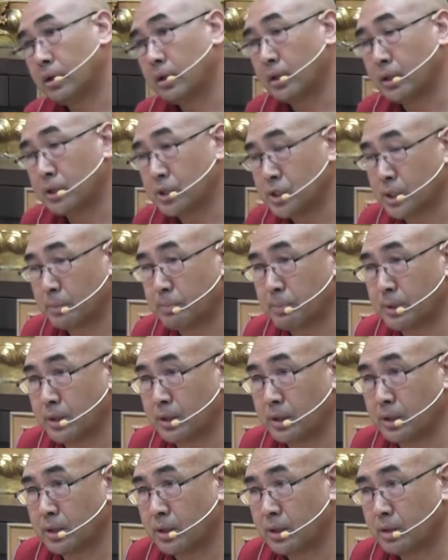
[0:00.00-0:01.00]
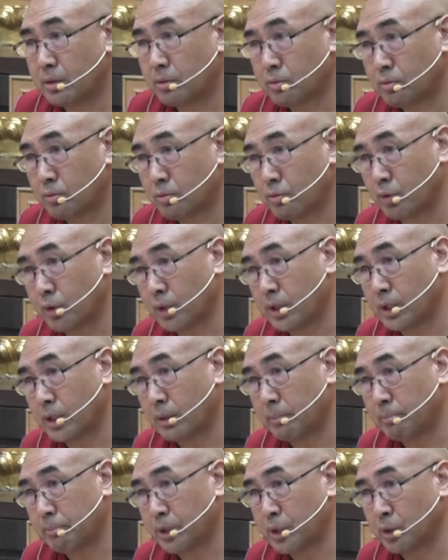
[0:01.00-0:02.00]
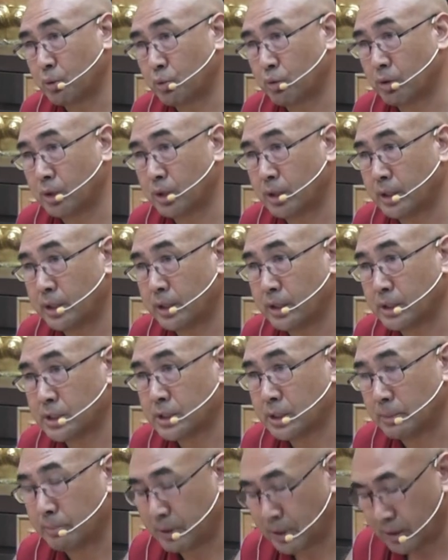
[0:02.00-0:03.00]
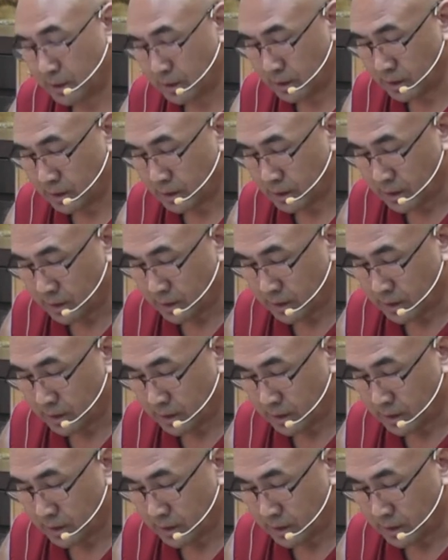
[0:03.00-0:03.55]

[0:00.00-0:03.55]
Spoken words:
In Japan, Korea, particularly in Japan,